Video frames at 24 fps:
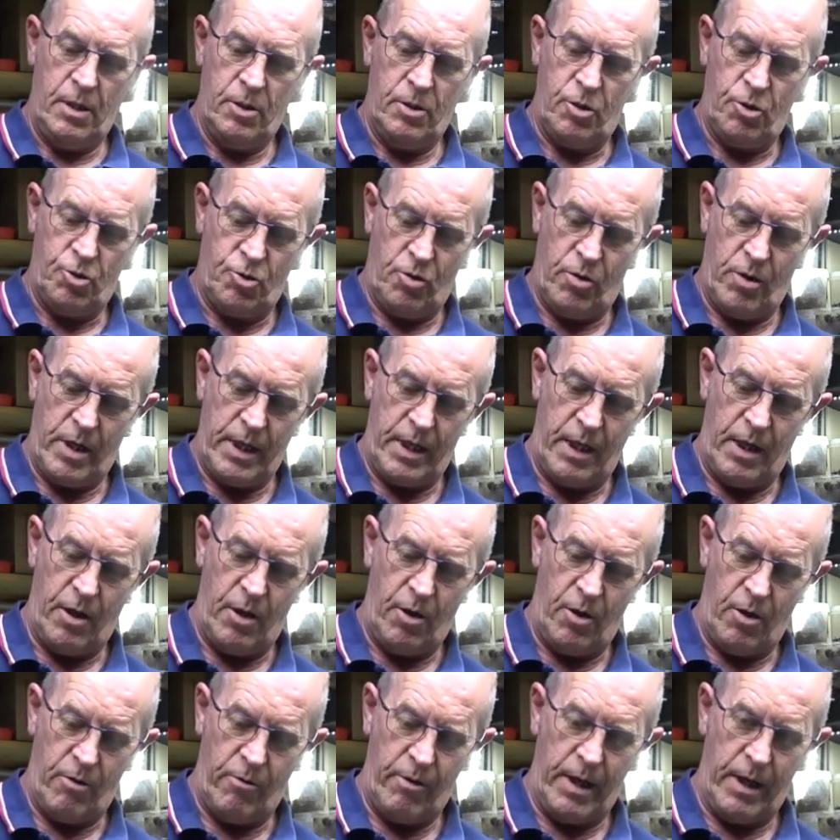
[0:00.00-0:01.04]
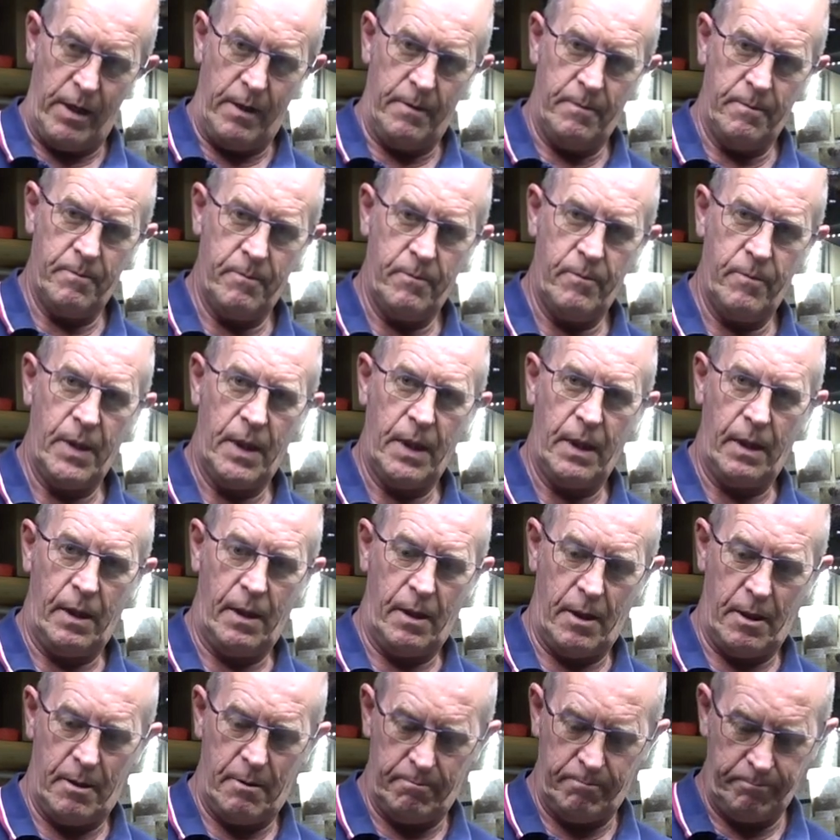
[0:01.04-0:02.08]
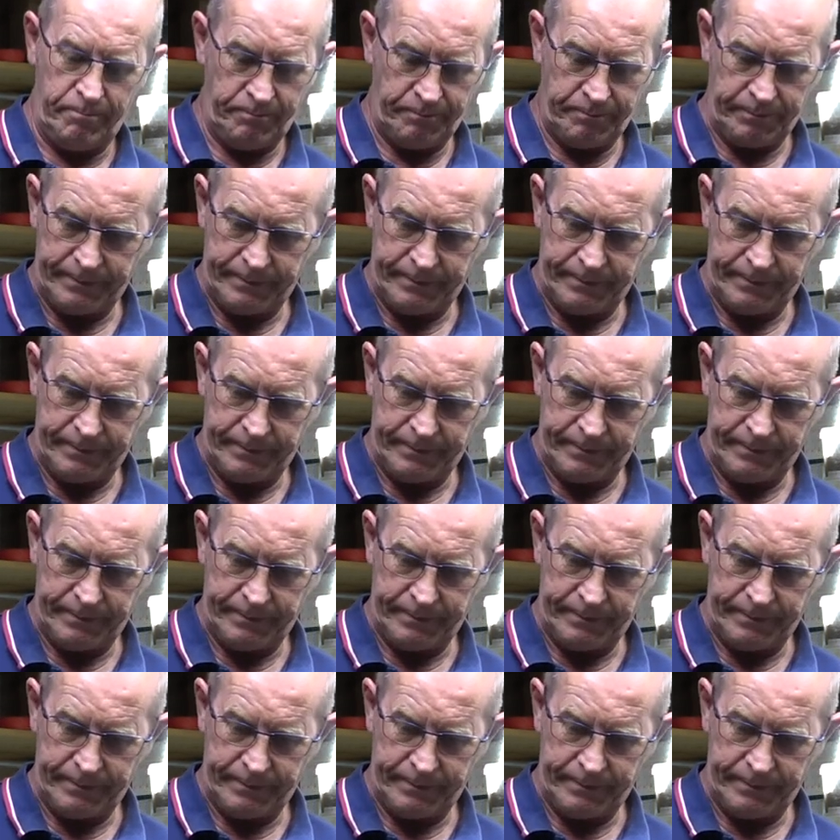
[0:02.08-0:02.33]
to try and get her in. Um,